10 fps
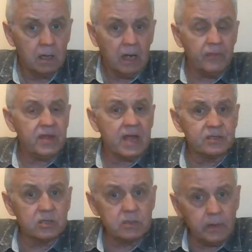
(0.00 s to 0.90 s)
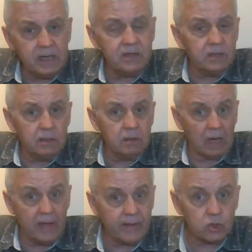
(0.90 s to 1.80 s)
And the answer to anything
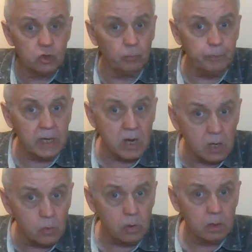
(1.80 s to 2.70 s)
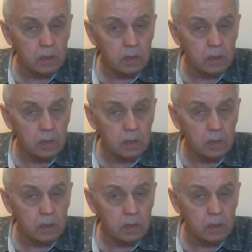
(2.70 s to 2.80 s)
like that should be no.